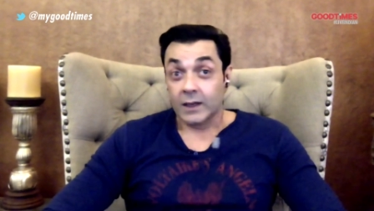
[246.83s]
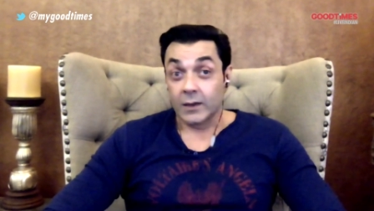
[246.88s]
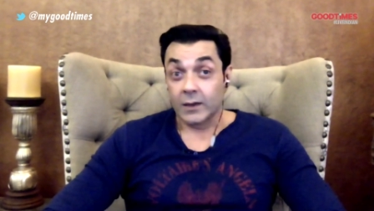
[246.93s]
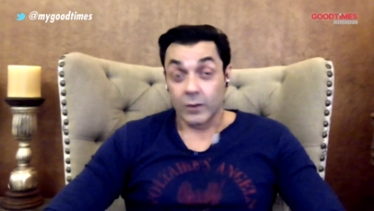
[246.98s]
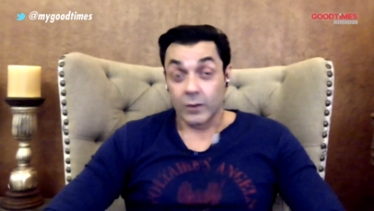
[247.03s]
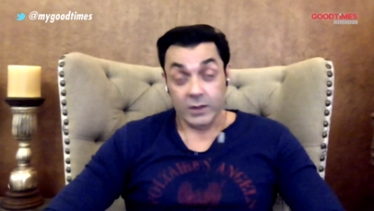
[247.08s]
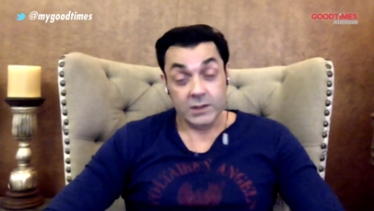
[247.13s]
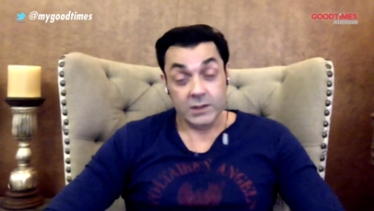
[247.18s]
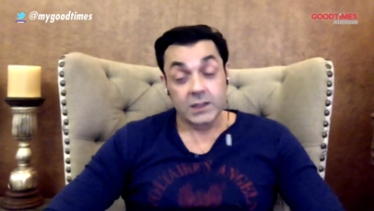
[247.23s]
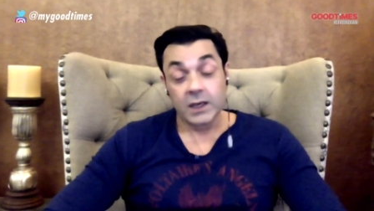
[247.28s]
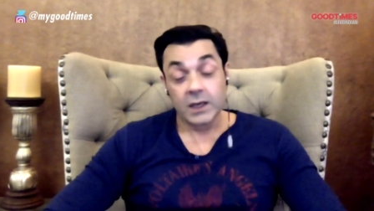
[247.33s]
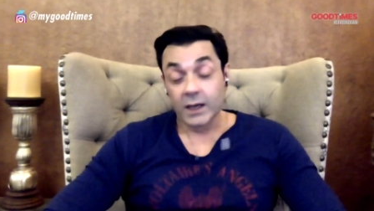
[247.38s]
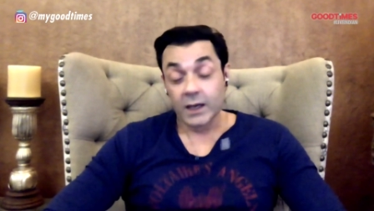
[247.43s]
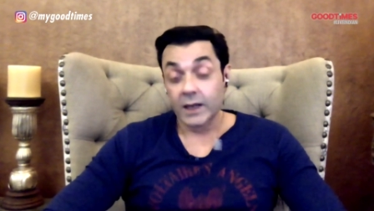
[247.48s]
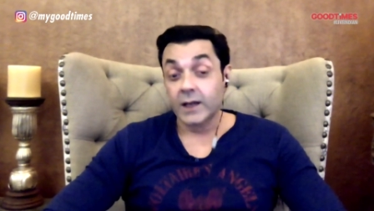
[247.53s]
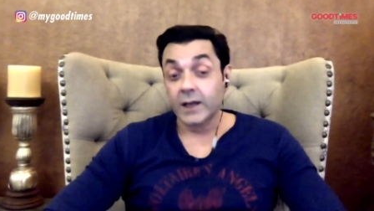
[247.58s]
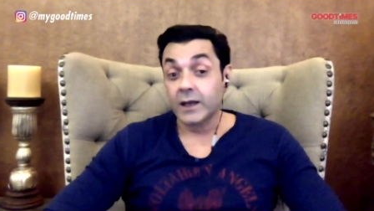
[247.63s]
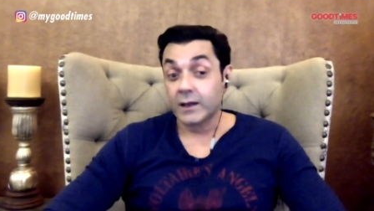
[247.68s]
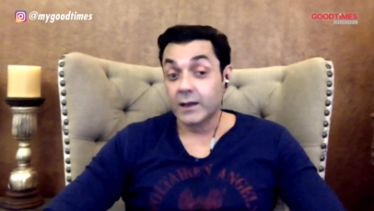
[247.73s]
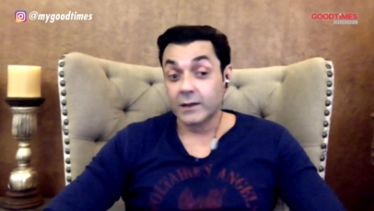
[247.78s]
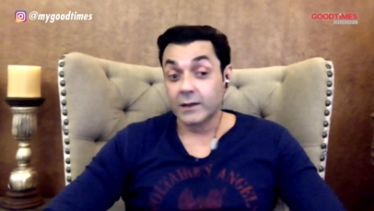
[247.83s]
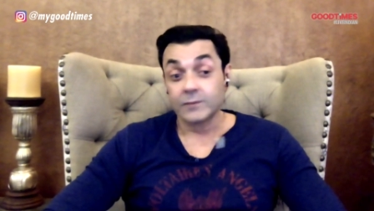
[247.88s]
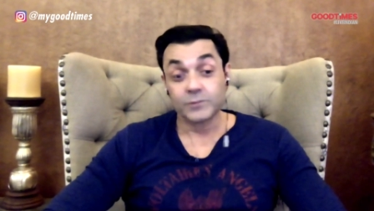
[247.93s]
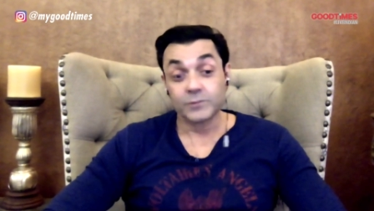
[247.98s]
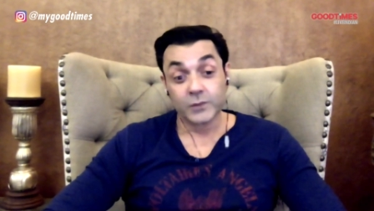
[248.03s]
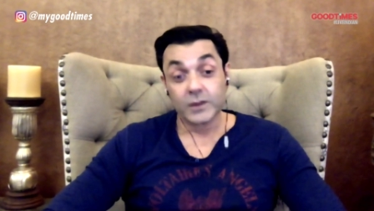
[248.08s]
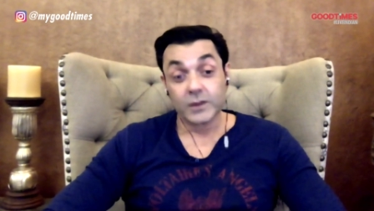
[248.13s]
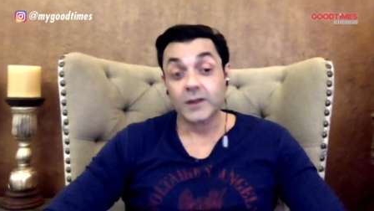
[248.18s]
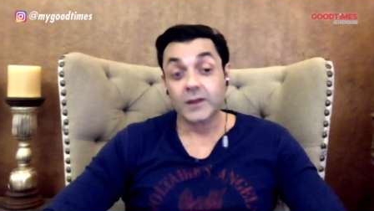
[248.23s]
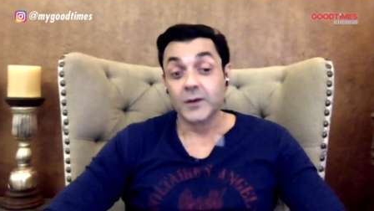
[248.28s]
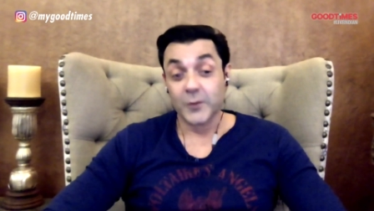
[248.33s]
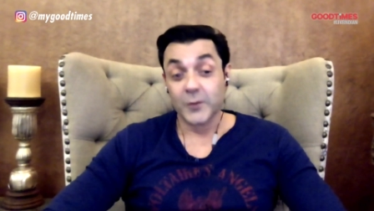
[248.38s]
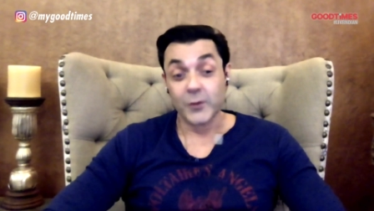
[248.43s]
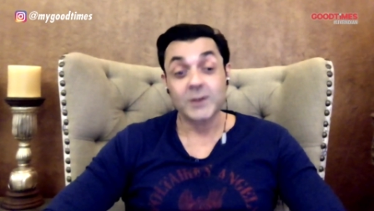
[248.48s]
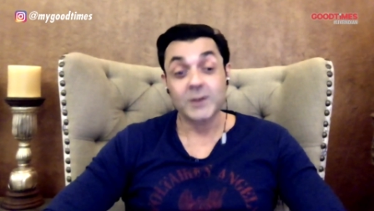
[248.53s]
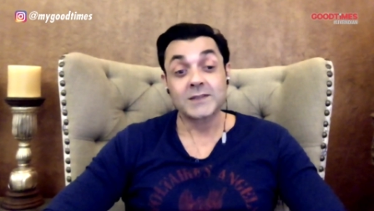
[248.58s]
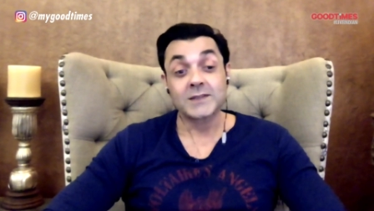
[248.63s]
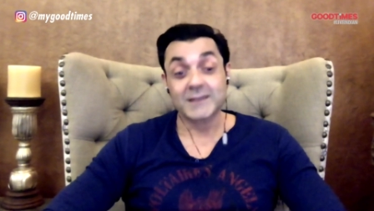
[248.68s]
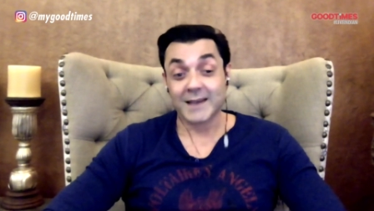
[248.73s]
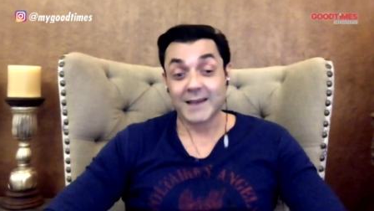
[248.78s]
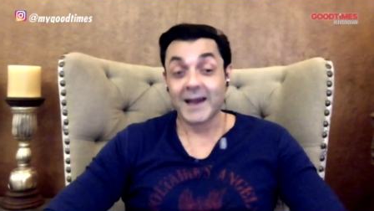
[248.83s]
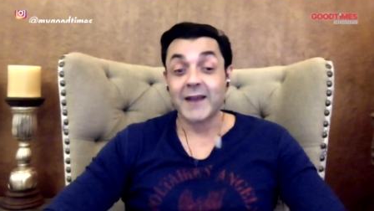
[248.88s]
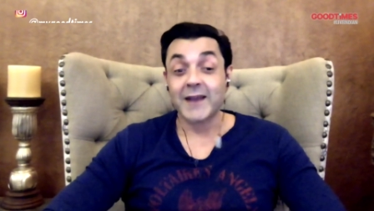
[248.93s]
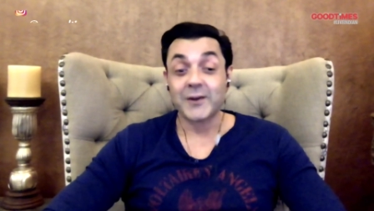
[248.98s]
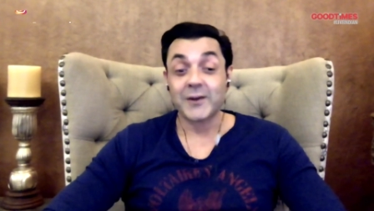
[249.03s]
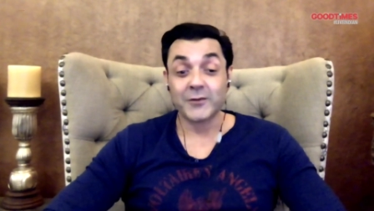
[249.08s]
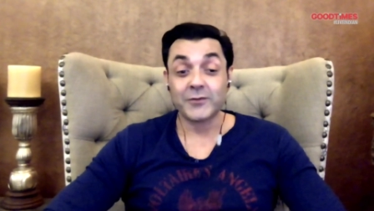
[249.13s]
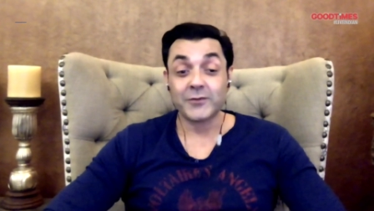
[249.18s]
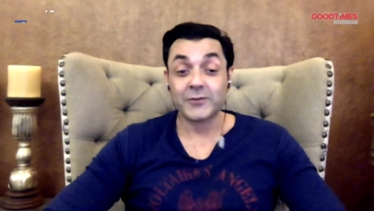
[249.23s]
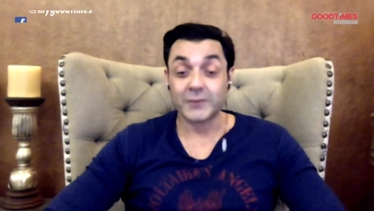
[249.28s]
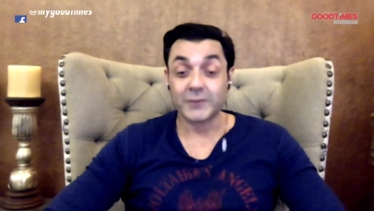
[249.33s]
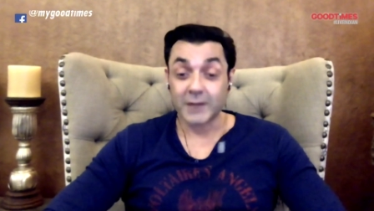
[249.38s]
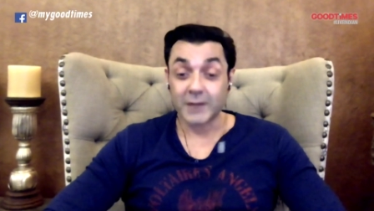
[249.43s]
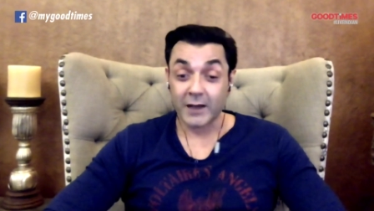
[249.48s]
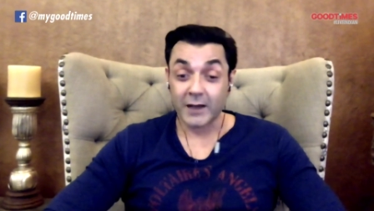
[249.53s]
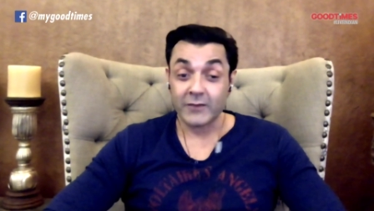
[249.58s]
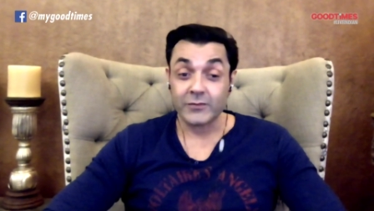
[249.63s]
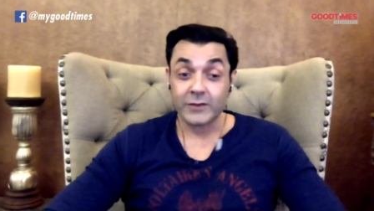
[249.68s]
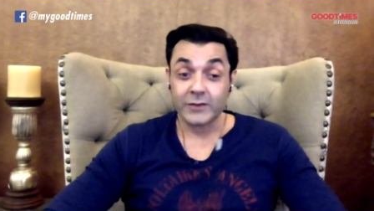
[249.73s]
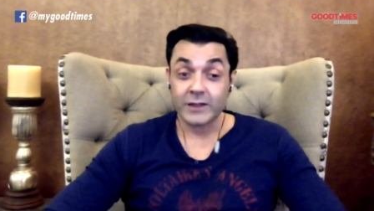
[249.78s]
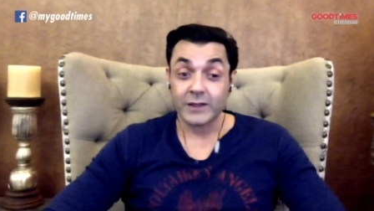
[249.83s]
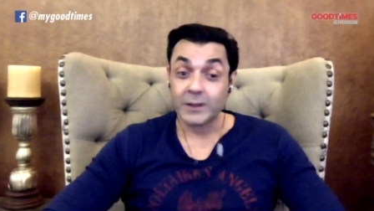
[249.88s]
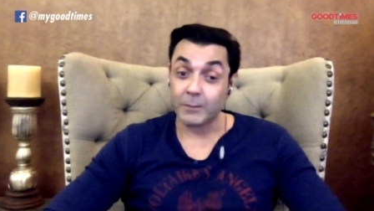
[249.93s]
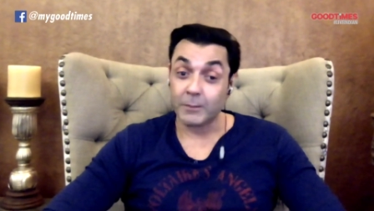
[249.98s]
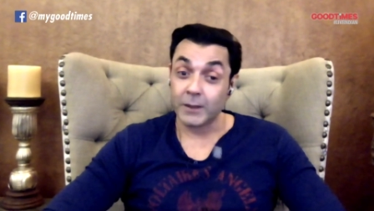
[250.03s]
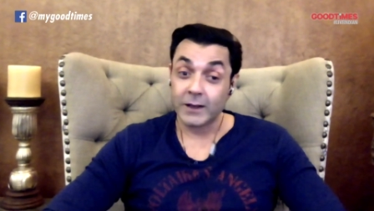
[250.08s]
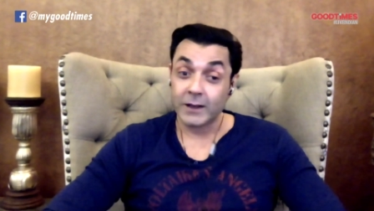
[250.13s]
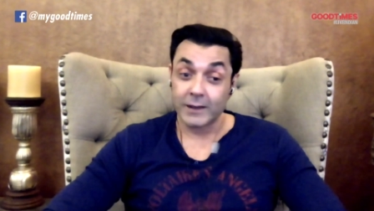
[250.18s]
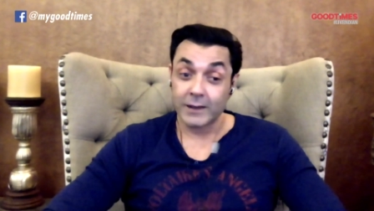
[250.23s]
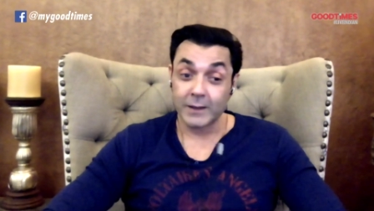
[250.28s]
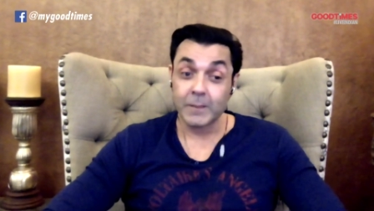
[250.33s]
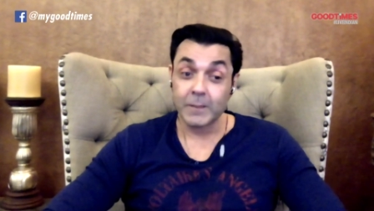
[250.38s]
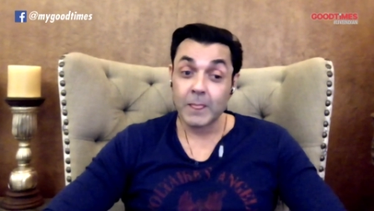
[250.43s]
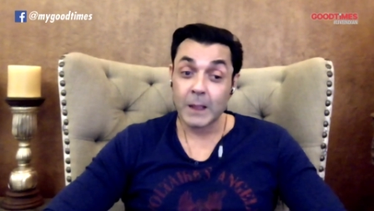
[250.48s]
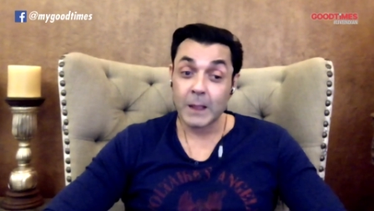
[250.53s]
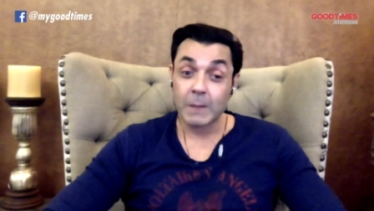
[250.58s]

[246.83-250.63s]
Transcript: was was kind of tough in the beginning,